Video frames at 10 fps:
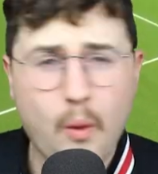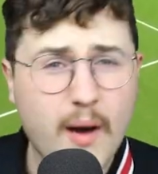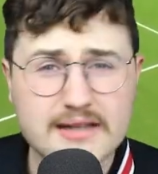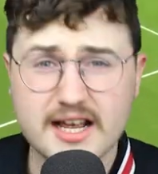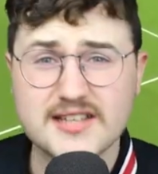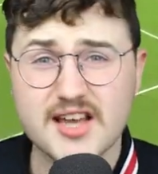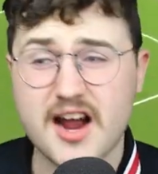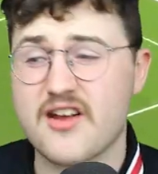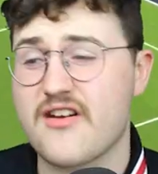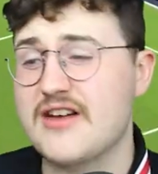What a
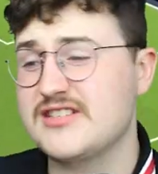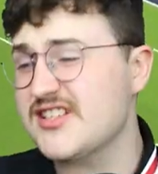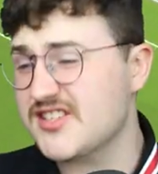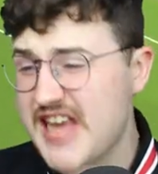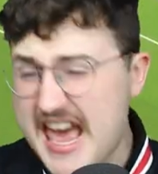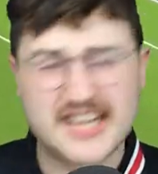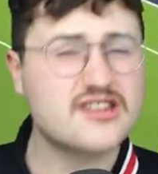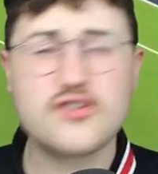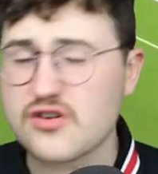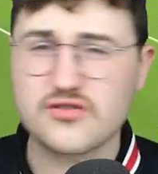turnaround. His second
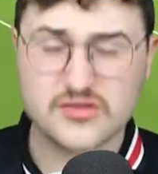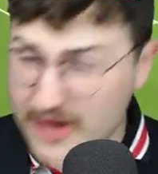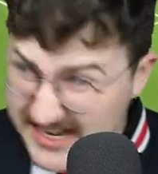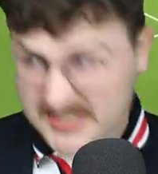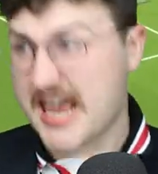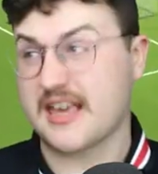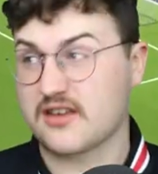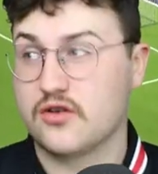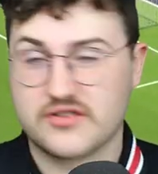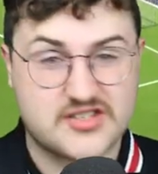goal, 22nd
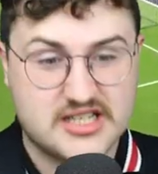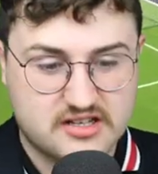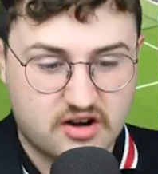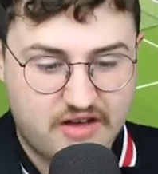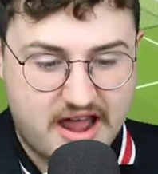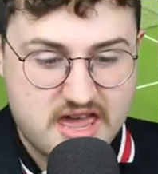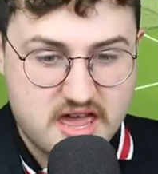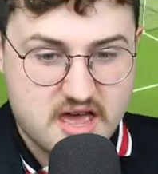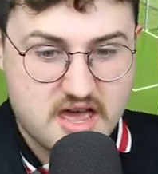goal of the season already,